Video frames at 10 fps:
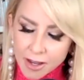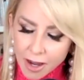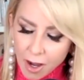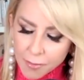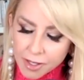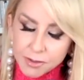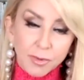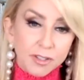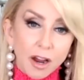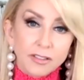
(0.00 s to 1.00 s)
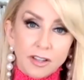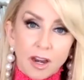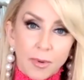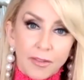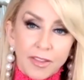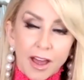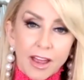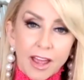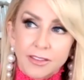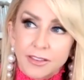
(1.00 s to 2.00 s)
um, because we talked a lot about that
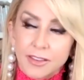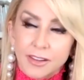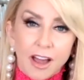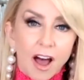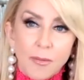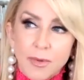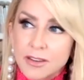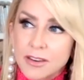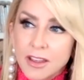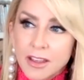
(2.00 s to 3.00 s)
and the common